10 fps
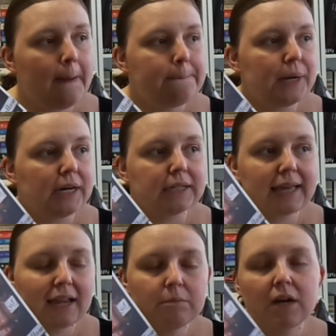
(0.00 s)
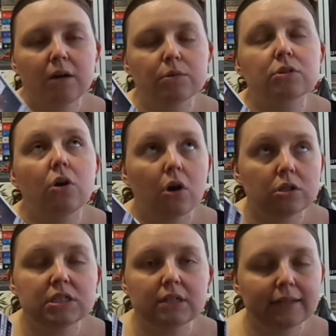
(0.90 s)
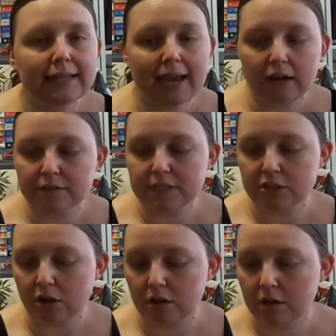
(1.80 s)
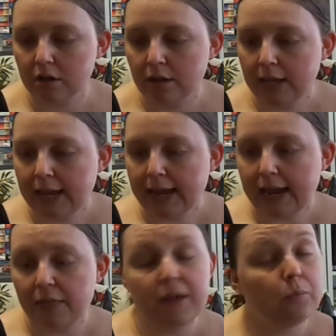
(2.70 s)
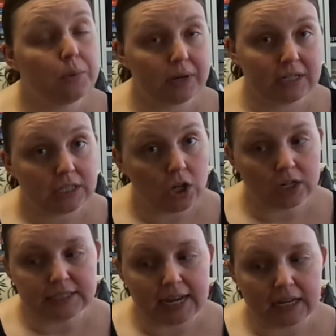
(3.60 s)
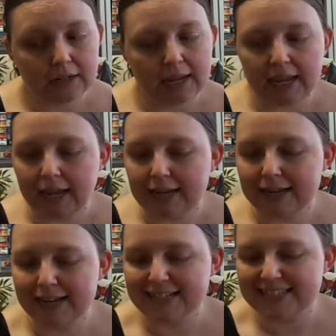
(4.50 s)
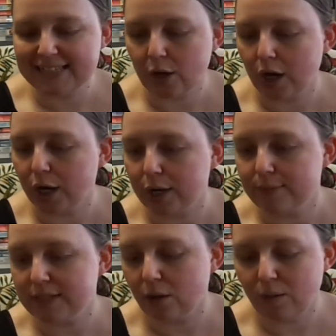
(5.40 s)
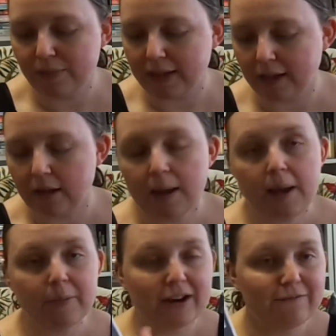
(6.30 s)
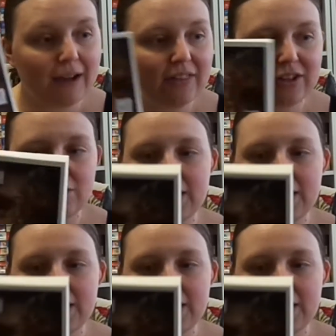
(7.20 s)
But Kmart was constantly out of stock, and then we went into lockdown, and so it was a whole thing, but I finally got my